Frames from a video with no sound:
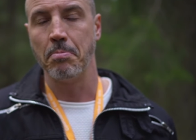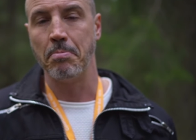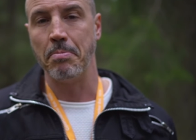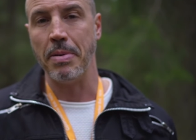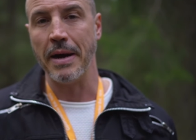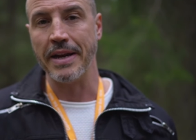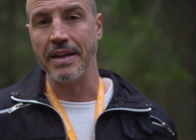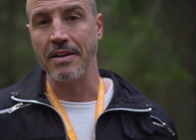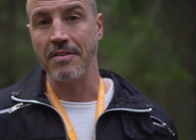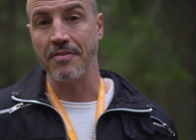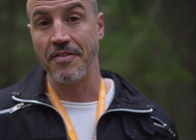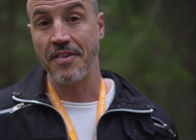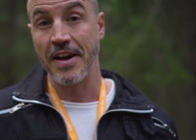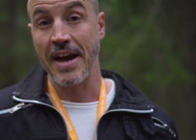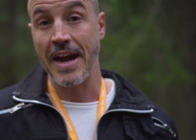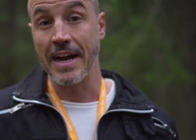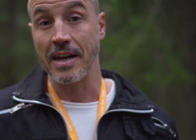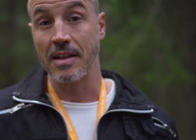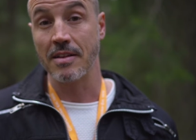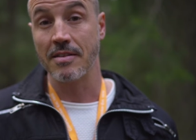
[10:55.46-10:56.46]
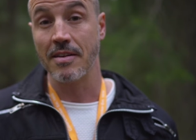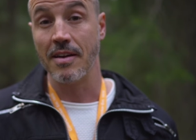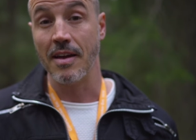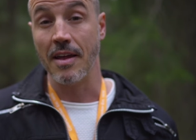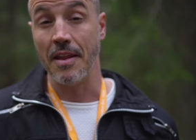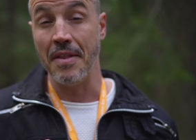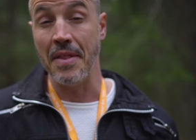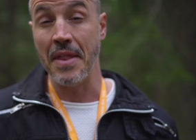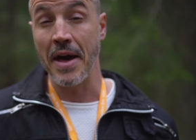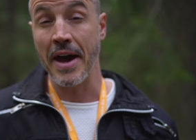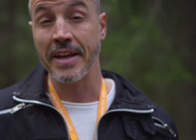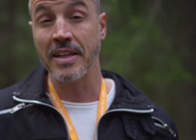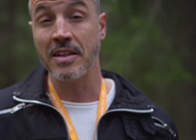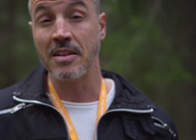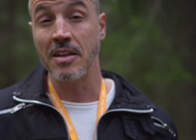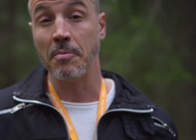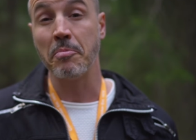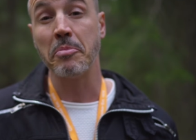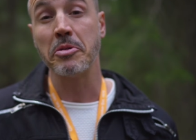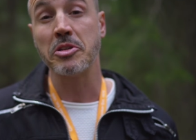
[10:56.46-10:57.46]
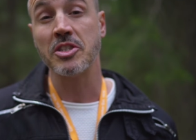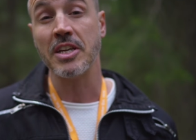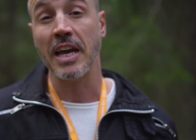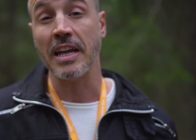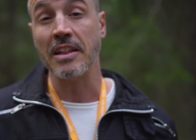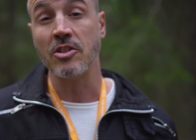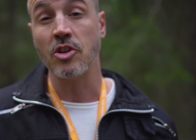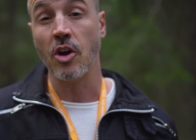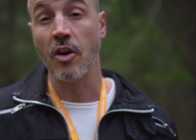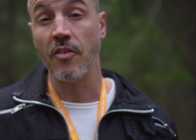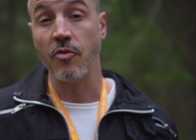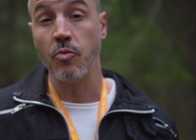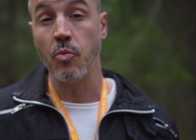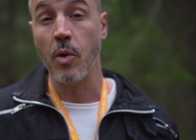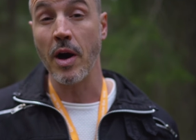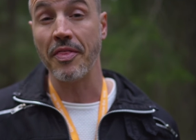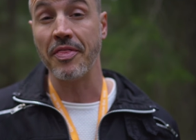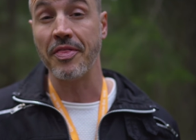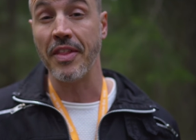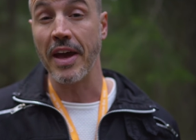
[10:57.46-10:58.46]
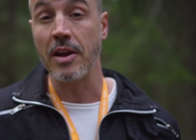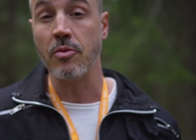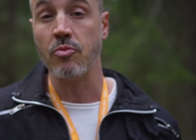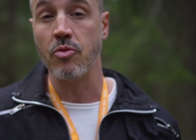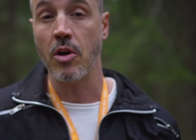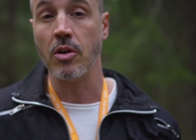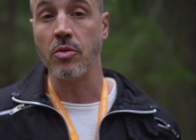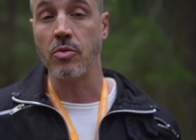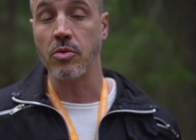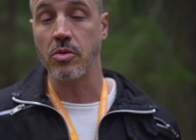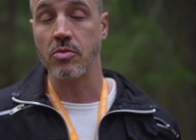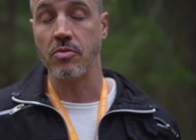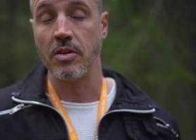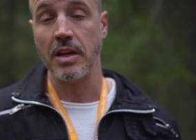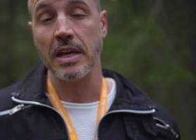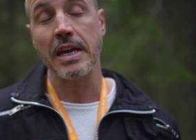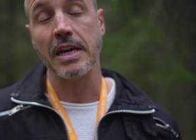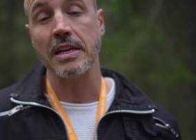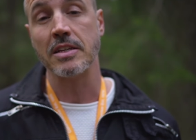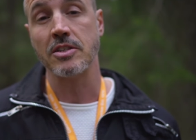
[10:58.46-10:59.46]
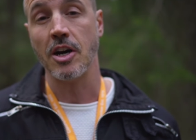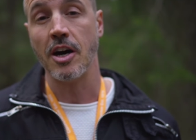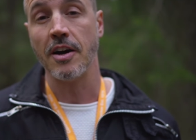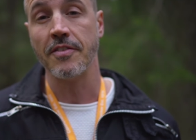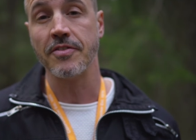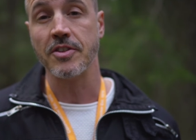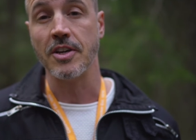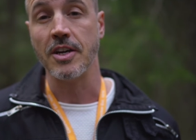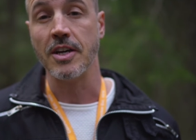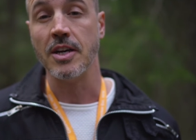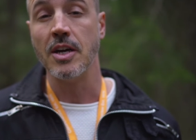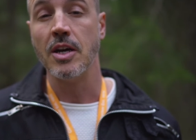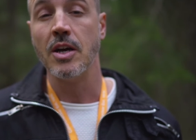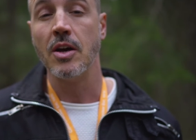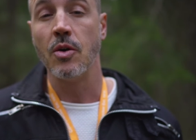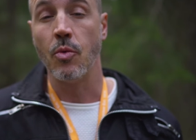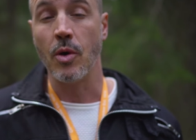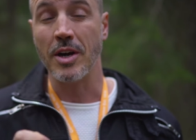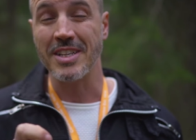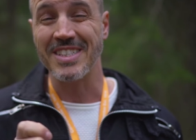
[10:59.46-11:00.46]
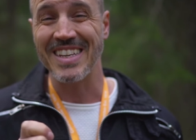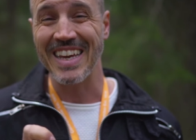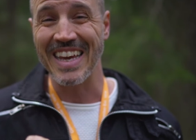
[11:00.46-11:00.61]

But in fact, ninety percent of what they wrote three years after was